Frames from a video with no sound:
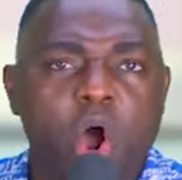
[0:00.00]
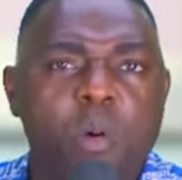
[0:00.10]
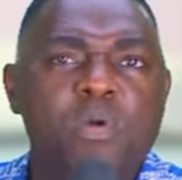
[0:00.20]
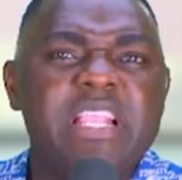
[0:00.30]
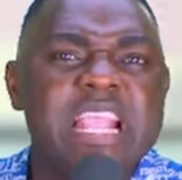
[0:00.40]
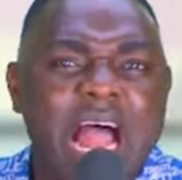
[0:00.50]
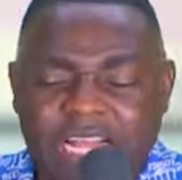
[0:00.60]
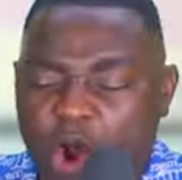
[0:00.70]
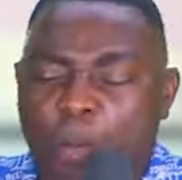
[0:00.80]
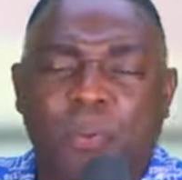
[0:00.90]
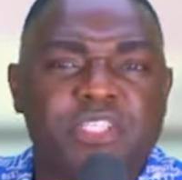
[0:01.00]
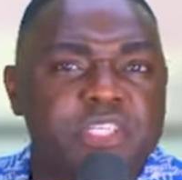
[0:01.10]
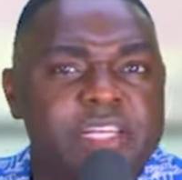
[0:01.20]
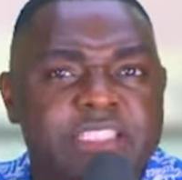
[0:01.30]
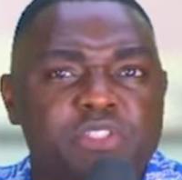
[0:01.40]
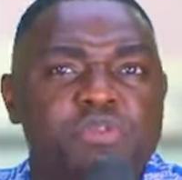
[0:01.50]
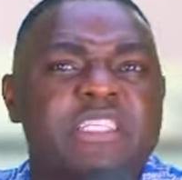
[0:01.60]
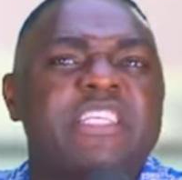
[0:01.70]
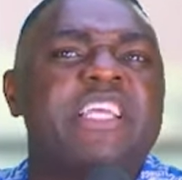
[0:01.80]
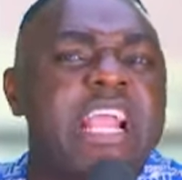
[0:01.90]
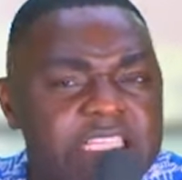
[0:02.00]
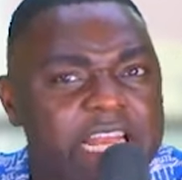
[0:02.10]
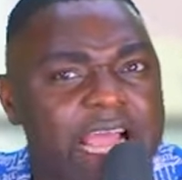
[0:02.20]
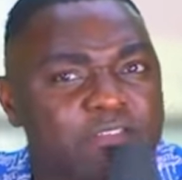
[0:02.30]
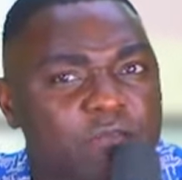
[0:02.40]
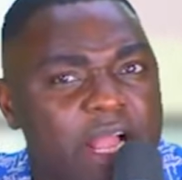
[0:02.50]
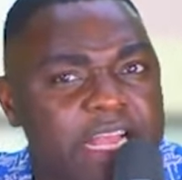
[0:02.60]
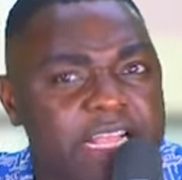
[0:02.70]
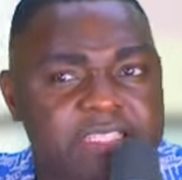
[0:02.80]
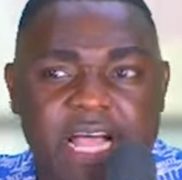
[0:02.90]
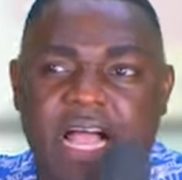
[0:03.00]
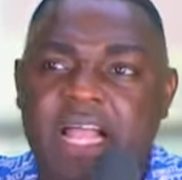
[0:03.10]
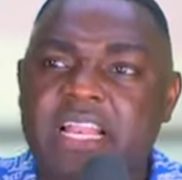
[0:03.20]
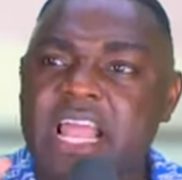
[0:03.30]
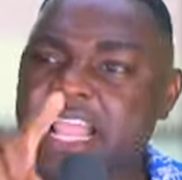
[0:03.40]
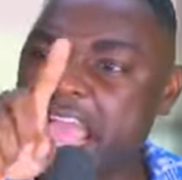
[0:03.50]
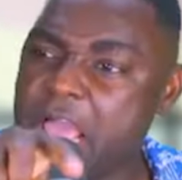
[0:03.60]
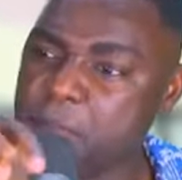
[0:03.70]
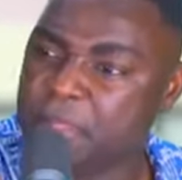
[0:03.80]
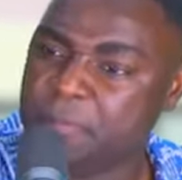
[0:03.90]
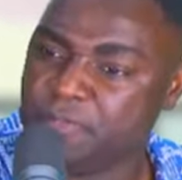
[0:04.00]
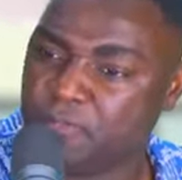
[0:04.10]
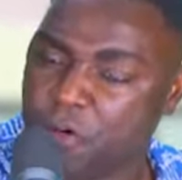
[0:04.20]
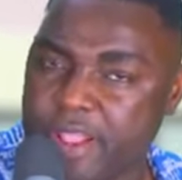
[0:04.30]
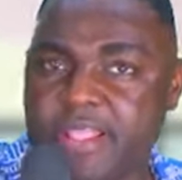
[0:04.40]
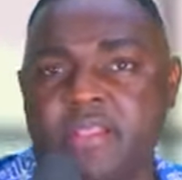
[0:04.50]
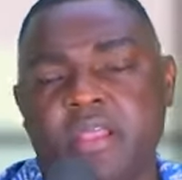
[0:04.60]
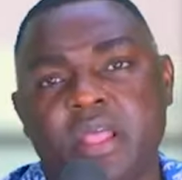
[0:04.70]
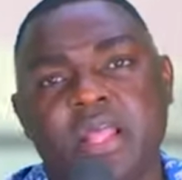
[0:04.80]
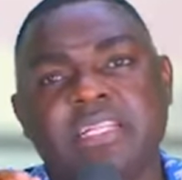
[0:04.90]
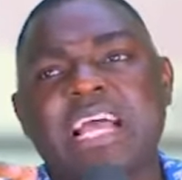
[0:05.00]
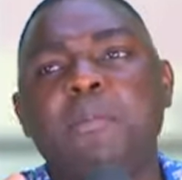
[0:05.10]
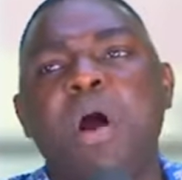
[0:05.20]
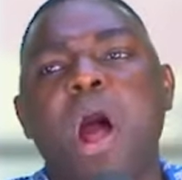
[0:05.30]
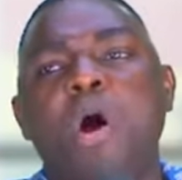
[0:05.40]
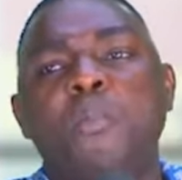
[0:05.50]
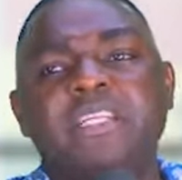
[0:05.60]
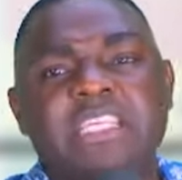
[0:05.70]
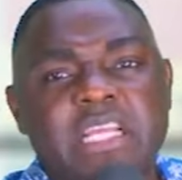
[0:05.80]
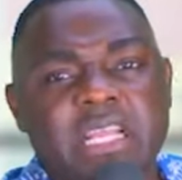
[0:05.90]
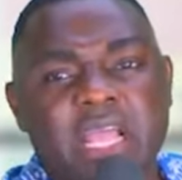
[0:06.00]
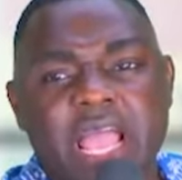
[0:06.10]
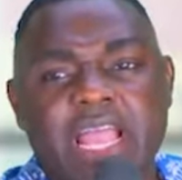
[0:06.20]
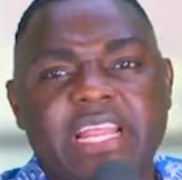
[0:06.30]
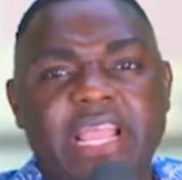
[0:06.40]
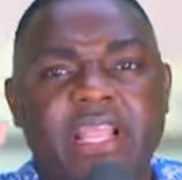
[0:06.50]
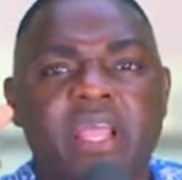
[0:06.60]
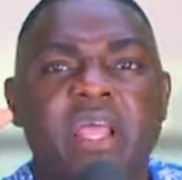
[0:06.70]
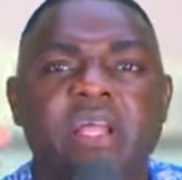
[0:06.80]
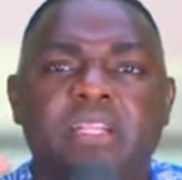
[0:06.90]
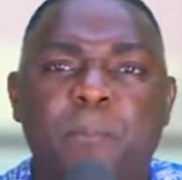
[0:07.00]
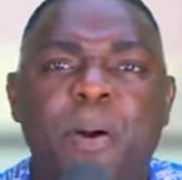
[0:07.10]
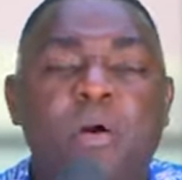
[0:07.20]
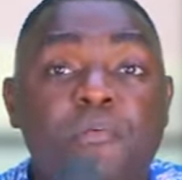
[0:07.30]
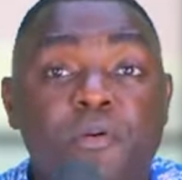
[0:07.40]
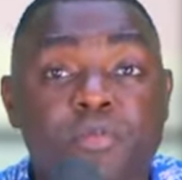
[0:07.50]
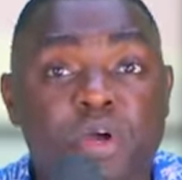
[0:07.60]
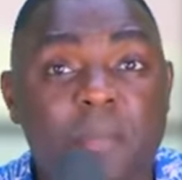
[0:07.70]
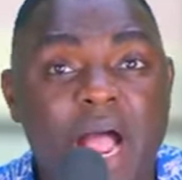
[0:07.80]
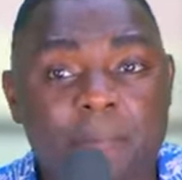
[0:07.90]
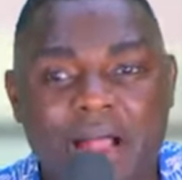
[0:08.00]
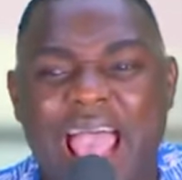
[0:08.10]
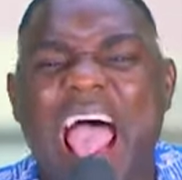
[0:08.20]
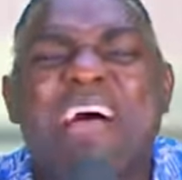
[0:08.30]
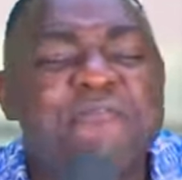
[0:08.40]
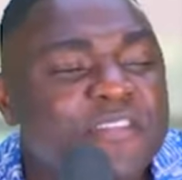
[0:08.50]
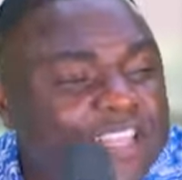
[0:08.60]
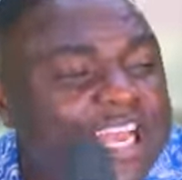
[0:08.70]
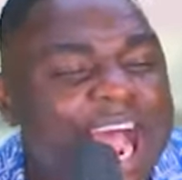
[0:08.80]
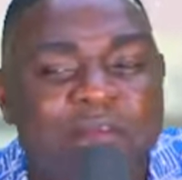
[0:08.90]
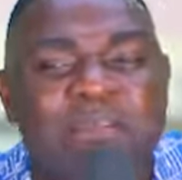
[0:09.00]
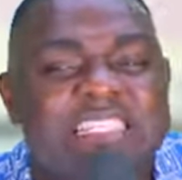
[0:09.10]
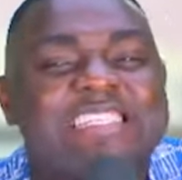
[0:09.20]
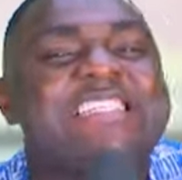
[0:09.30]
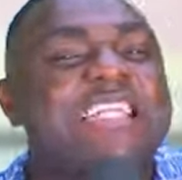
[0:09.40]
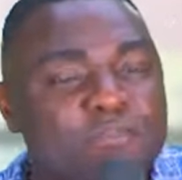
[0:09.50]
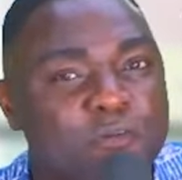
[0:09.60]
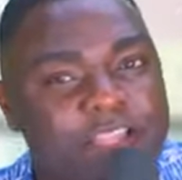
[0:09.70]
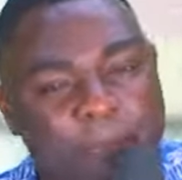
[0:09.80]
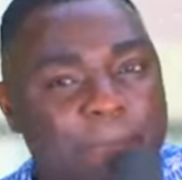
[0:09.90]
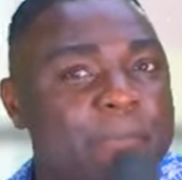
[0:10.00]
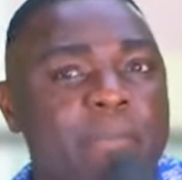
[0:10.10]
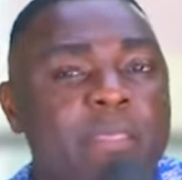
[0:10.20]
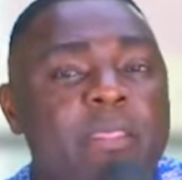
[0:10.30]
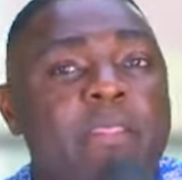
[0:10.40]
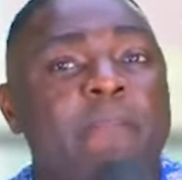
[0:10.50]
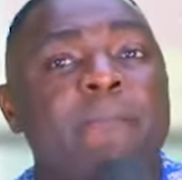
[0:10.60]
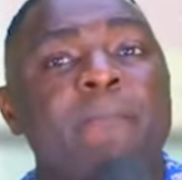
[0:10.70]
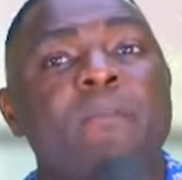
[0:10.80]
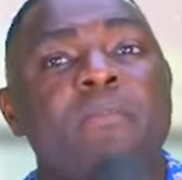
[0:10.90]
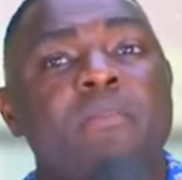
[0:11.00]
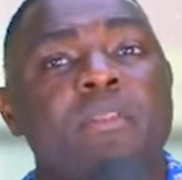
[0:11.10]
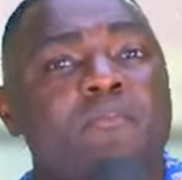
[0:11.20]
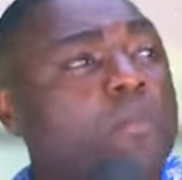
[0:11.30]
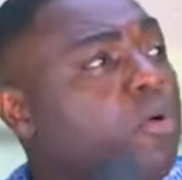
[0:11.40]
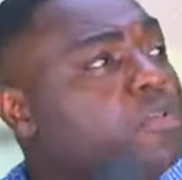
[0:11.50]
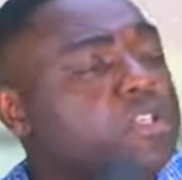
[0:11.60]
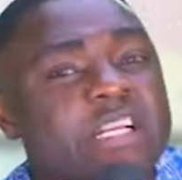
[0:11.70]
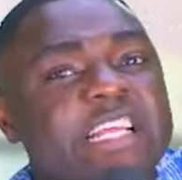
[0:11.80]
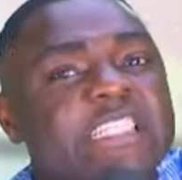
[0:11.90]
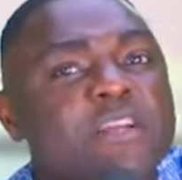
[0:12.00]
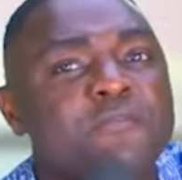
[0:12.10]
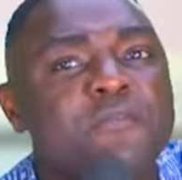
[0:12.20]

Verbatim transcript: Omunya, the opportunity to change the lives of Ghanaians. Na ye MPP Fuwi. The power from John Mahama, everything had been set for them. From consolidated